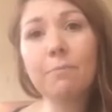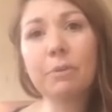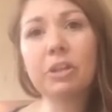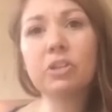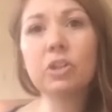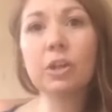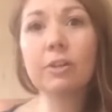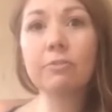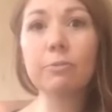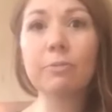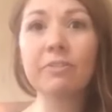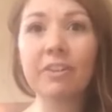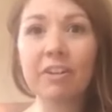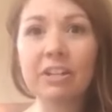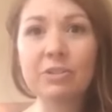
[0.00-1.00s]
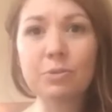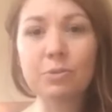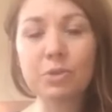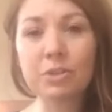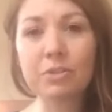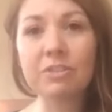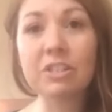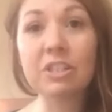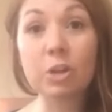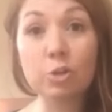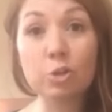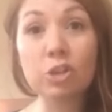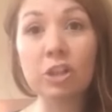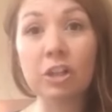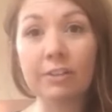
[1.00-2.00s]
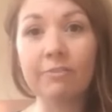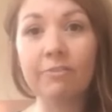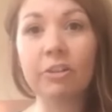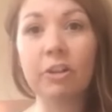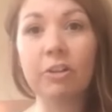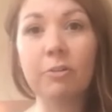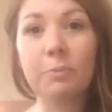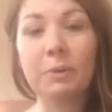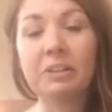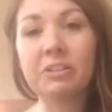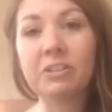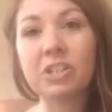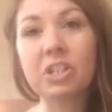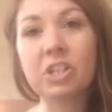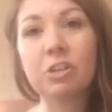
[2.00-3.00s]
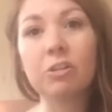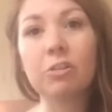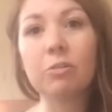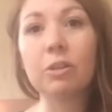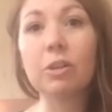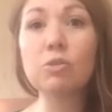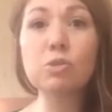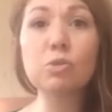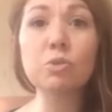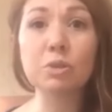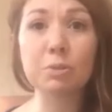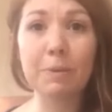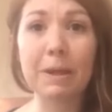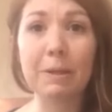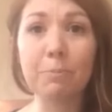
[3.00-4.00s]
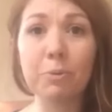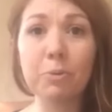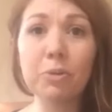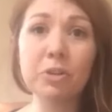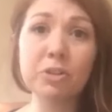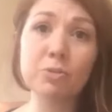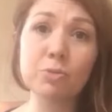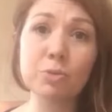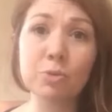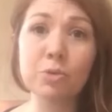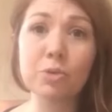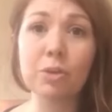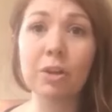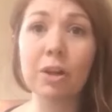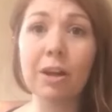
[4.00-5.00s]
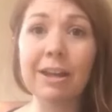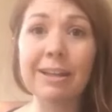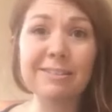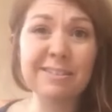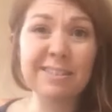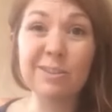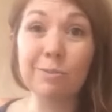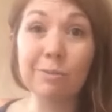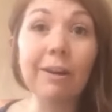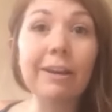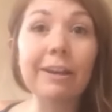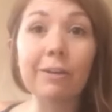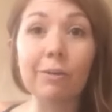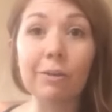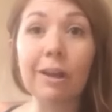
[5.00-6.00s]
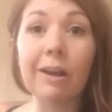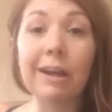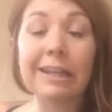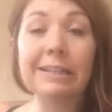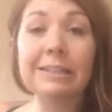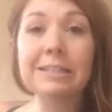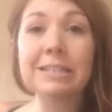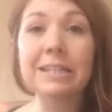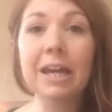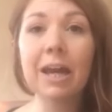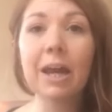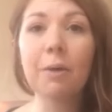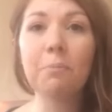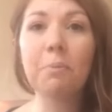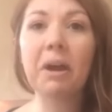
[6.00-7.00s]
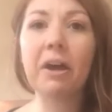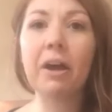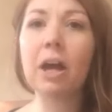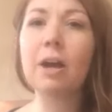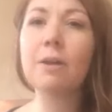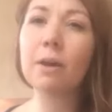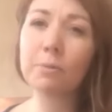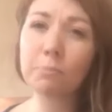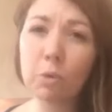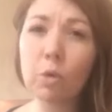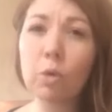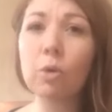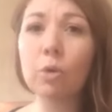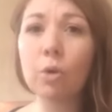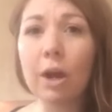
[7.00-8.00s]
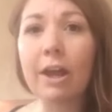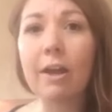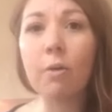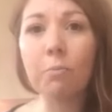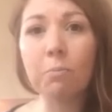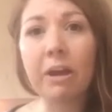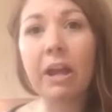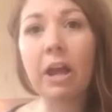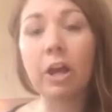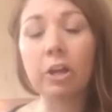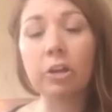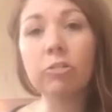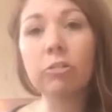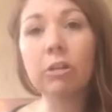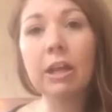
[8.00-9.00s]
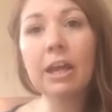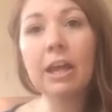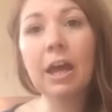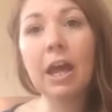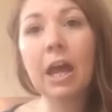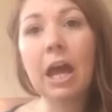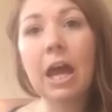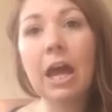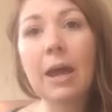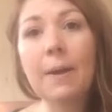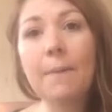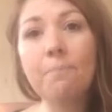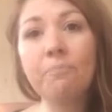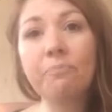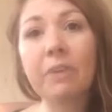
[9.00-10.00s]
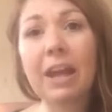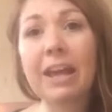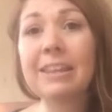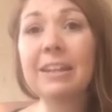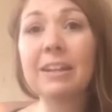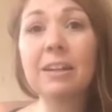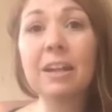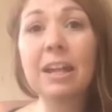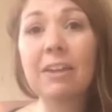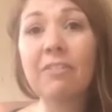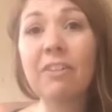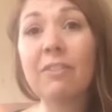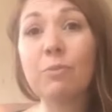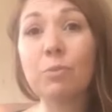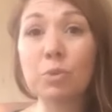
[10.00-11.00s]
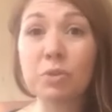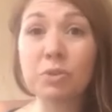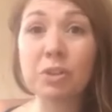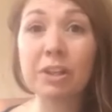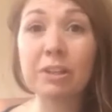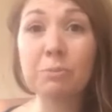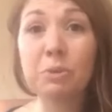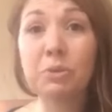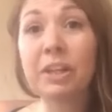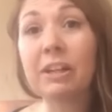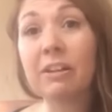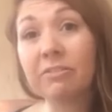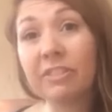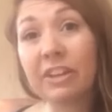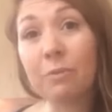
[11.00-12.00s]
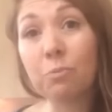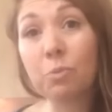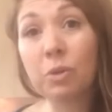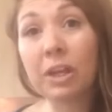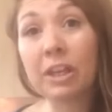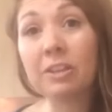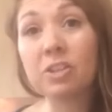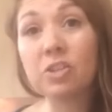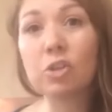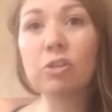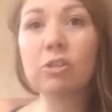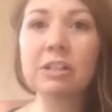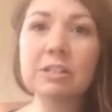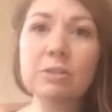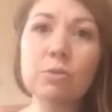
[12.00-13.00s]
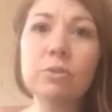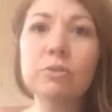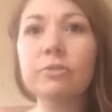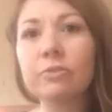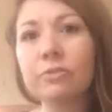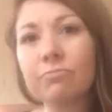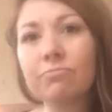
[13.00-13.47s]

because you go from a very sort of social environment to, you talk to people because you talk to your clients and you like your clients, but I'm quite on my own. And then if I haven't walked the dog in the morning, I'll fit in walking the dog. I sort of